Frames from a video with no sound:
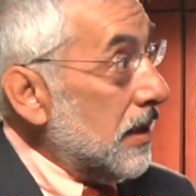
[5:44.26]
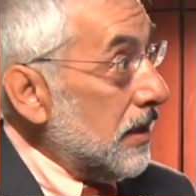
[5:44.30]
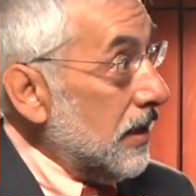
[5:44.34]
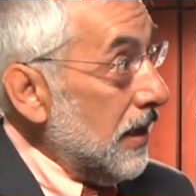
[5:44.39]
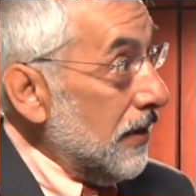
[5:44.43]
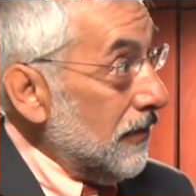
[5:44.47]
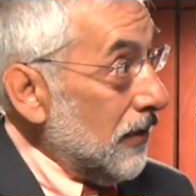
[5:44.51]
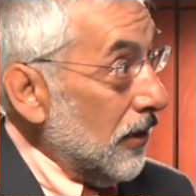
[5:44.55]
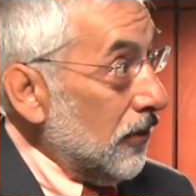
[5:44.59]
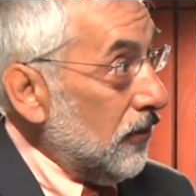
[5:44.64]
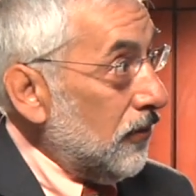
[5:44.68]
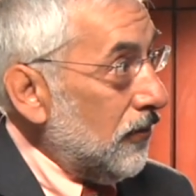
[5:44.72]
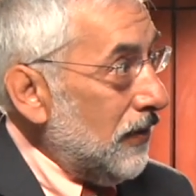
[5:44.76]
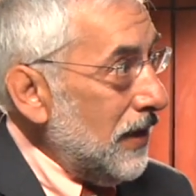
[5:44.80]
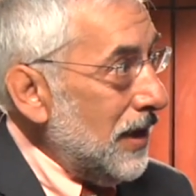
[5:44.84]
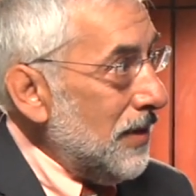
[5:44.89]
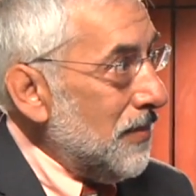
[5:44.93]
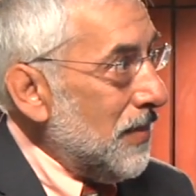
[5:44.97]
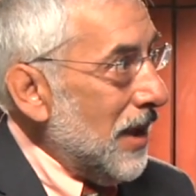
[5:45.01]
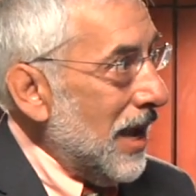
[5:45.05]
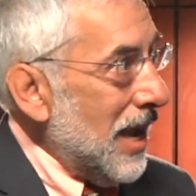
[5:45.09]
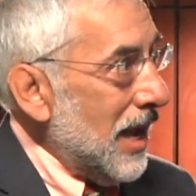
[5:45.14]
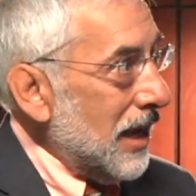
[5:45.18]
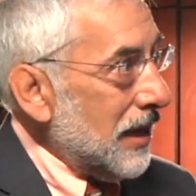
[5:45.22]
give us
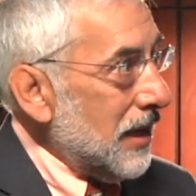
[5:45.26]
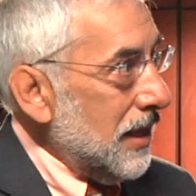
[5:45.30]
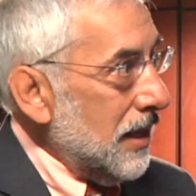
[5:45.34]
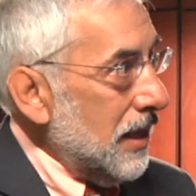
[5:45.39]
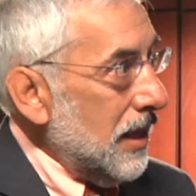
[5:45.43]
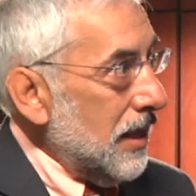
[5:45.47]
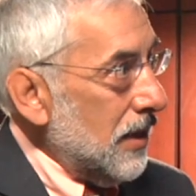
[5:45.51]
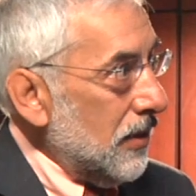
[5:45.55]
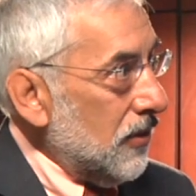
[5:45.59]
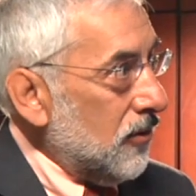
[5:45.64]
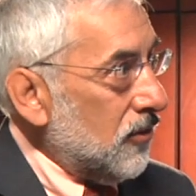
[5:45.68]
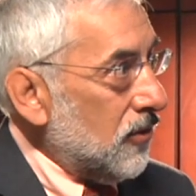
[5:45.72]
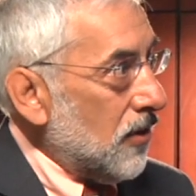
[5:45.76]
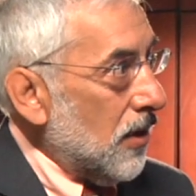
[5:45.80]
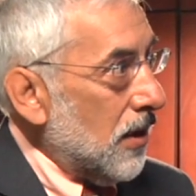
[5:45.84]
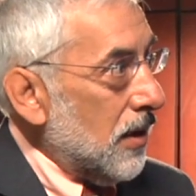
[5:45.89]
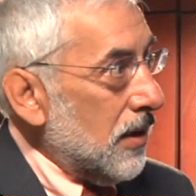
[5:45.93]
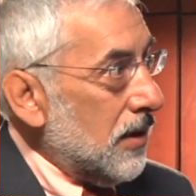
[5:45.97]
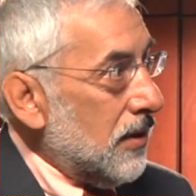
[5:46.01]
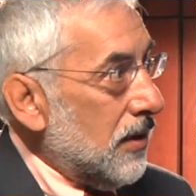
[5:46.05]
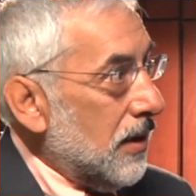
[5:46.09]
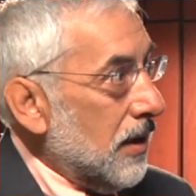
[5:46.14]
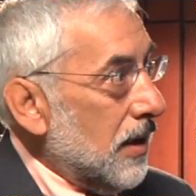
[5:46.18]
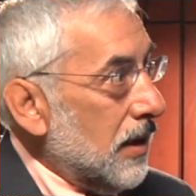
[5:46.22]
feedback and
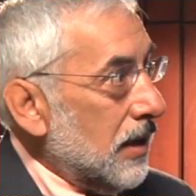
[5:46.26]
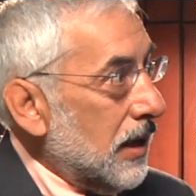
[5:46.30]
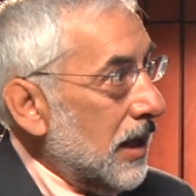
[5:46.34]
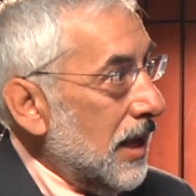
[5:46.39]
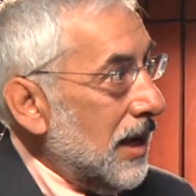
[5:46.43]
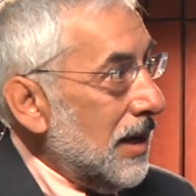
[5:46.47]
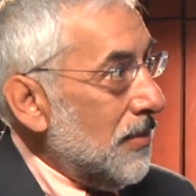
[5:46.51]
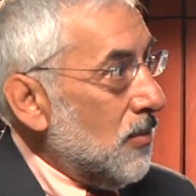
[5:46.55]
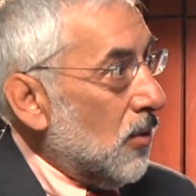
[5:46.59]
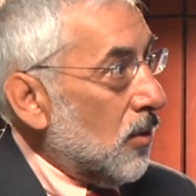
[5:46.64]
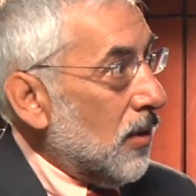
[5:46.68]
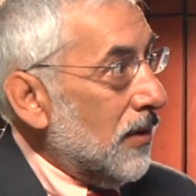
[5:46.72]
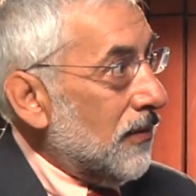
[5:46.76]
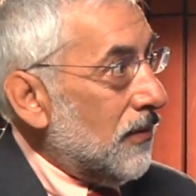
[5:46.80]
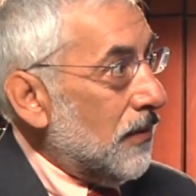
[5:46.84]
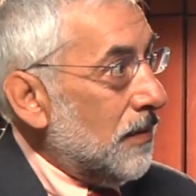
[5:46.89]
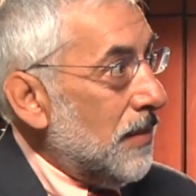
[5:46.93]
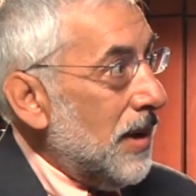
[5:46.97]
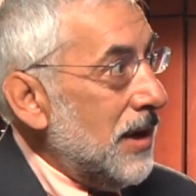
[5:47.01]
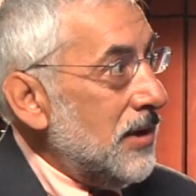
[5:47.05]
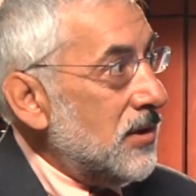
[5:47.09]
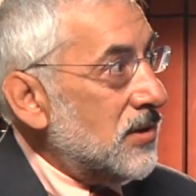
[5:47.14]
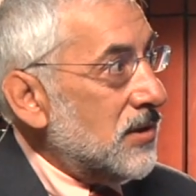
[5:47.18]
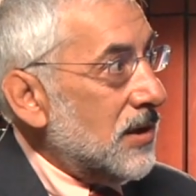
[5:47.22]
start getting more
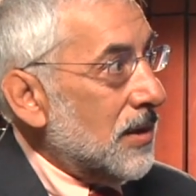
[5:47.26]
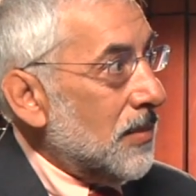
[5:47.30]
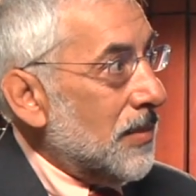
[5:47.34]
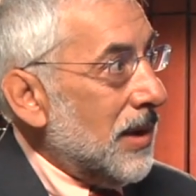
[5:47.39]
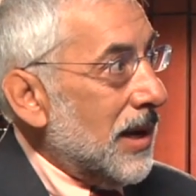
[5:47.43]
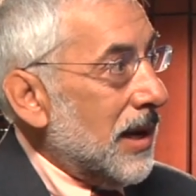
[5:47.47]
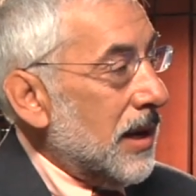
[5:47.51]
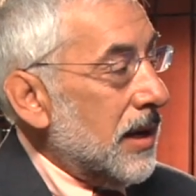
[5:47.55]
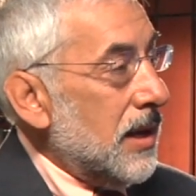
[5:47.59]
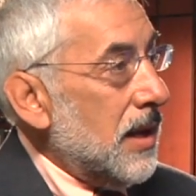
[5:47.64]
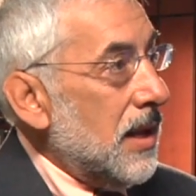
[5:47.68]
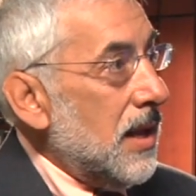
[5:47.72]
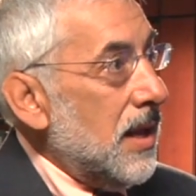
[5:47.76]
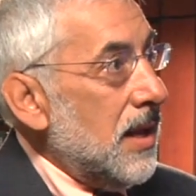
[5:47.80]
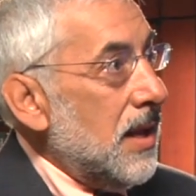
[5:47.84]
information about.